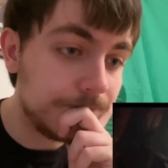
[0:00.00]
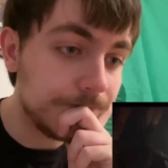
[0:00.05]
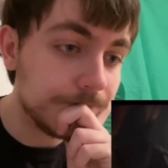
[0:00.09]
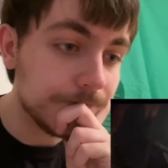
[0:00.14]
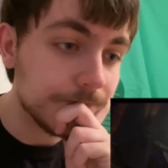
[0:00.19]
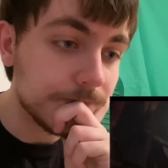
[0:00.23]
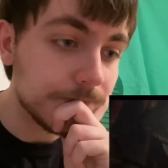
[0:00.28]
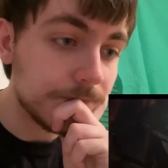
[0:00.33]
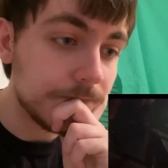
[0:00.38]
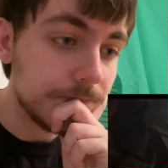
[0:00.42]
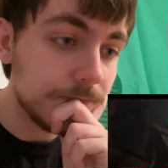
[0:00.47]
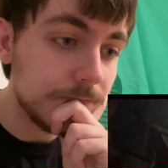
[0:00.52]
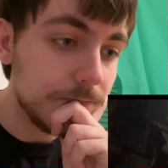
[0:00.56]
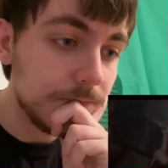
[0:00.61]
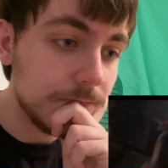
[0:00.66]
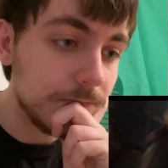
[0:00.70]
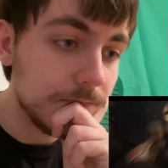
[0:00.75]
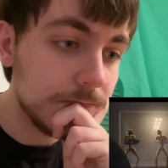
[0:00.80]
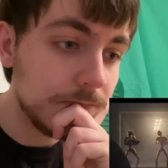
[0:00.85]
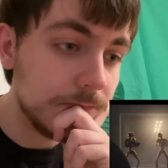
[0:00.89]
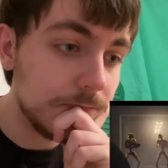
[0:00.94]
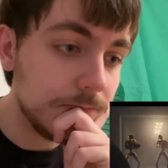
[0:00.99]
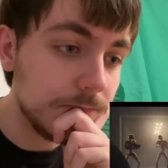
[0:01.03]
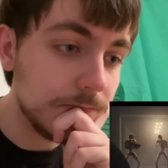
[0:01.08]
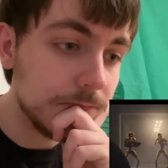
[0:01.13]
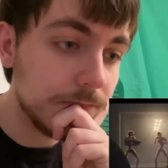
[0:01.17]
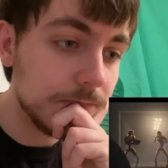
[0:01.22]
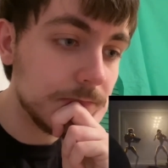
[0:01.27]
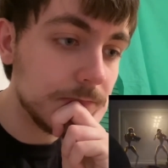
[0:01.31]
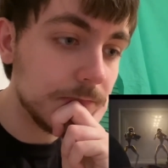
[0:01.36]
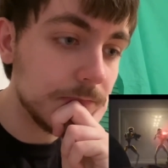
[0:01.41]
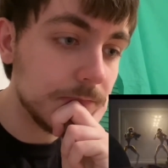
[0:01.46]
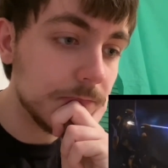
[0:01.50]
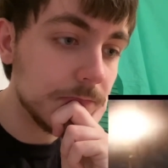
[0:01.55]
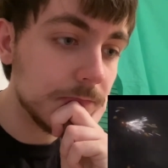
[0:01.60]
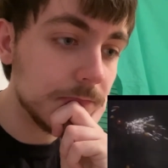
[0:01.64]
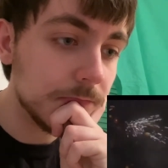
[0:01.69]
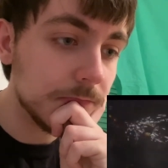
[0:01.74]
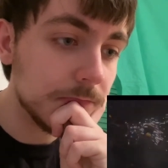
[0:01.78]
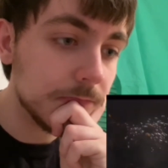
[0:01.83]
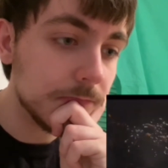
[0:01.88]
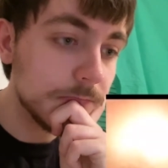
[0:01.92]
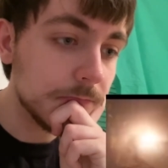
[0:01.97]

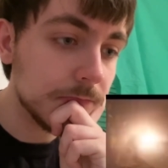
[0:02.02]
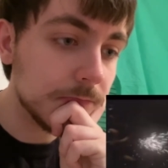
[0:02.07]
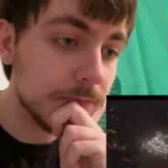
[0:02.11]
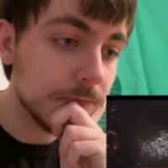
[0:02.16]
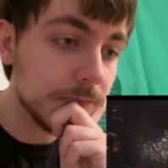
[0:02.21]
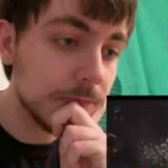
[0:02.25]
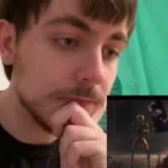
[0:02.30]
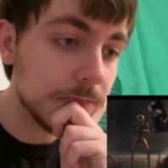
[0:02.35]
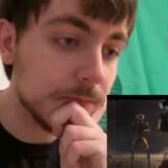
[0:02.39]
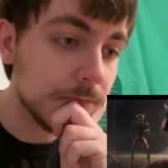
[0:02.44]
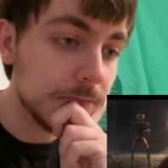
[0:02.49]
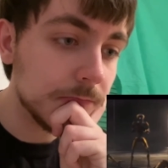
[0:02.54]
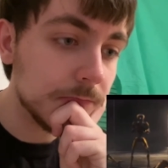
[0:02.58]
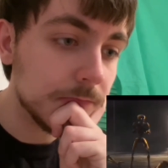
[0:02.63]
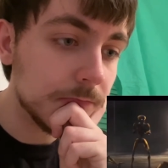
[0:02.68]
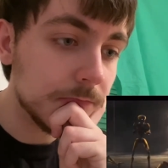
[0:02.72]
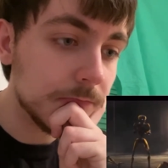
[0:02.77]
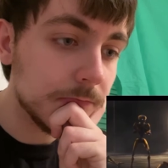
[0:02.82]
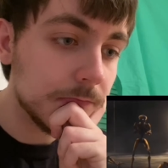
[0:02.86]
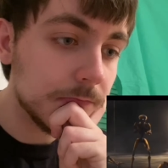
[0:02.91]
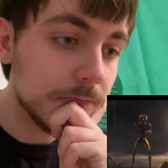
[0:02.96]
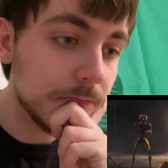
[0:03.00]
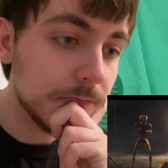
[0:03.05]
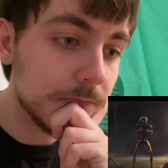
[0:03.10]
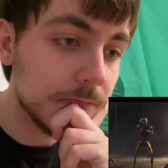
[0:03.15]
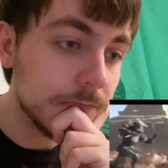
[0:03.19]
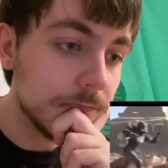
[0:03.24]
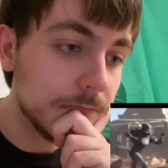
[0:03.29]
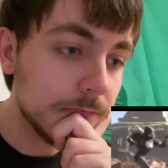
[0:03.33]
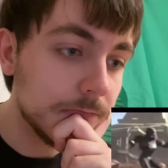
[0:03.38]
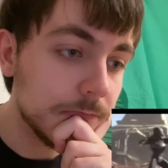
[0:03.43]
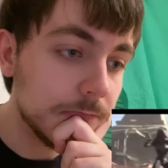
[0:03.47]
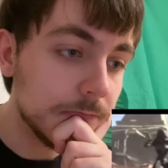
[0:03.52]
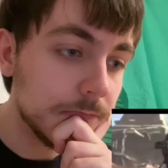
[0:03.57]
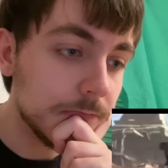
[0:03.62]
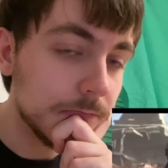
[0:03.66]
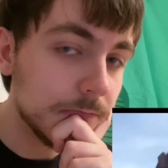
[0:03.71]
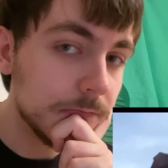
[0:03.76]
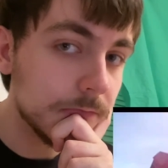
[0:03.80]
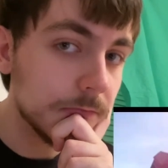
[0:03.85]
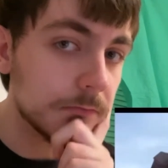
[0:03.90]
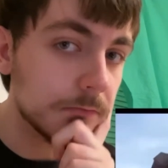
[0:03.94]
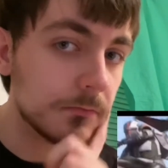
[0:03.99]

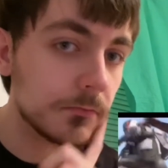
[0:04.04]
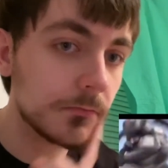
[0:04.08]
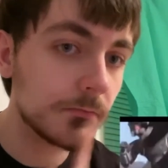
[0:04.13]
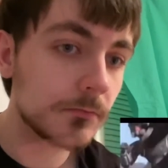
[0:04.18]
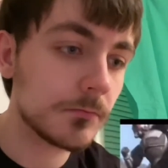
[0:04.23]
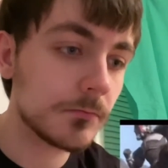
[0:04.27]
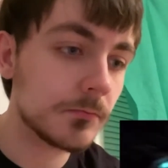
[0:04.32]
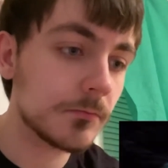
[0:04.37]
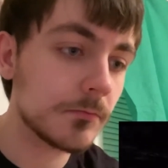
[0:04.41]
[no speech]